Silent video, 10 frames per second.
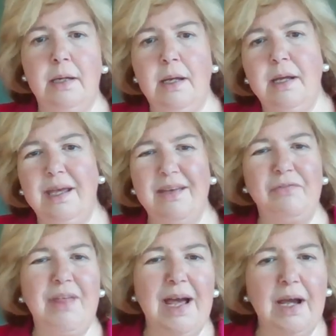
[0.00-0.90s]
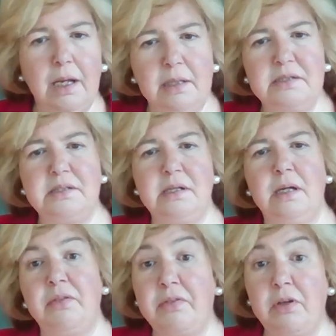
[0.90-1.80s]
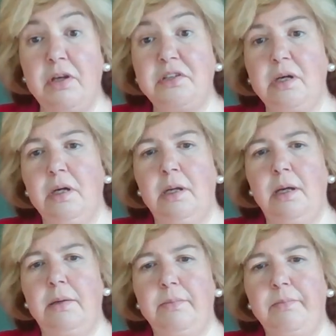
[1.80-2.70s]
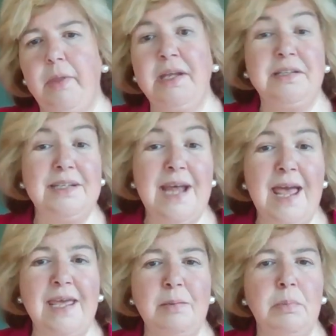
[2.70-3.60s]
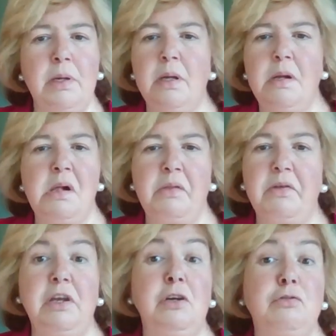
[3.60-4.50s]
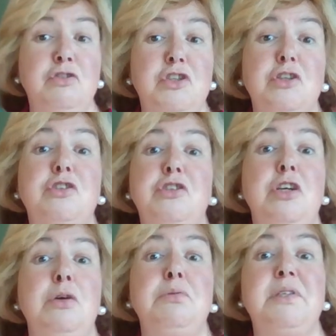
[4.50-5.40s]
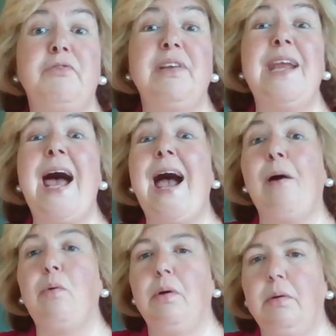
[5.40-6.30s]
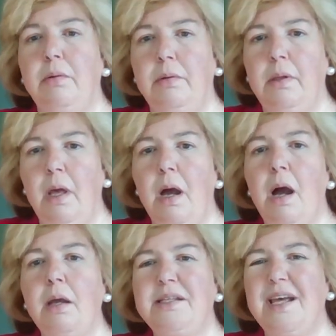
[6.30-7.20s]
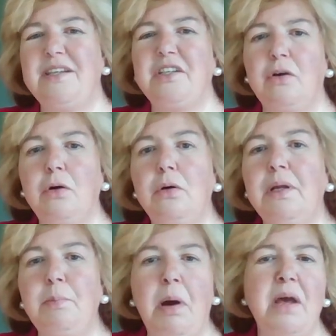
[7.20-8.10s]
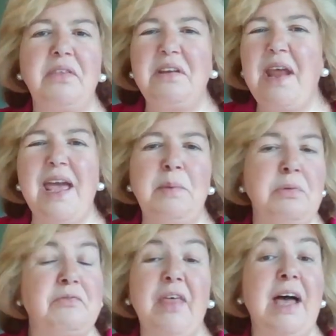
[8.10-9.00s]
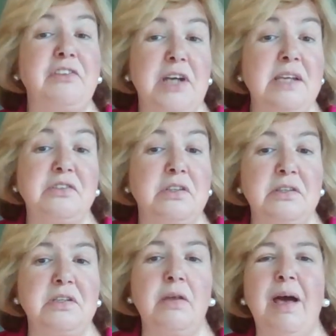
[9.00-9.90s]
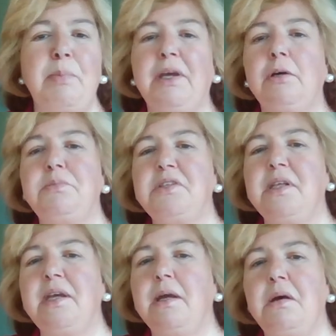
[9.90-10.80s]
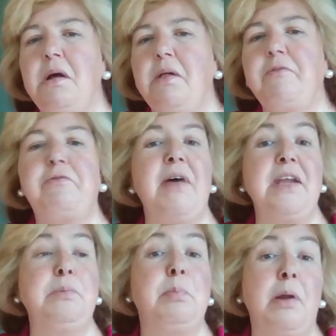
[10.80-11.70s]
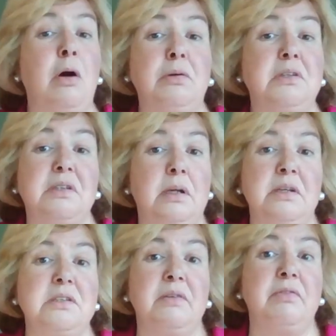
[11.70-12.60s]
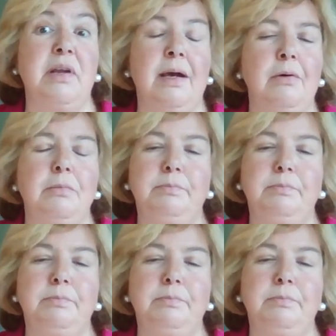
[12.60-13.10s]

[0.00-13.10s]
give that cluster a third colour and a name that you'll just use for now. I tend to call it by the name of that tester, so that becomes the Fred Bloggs cluster for now.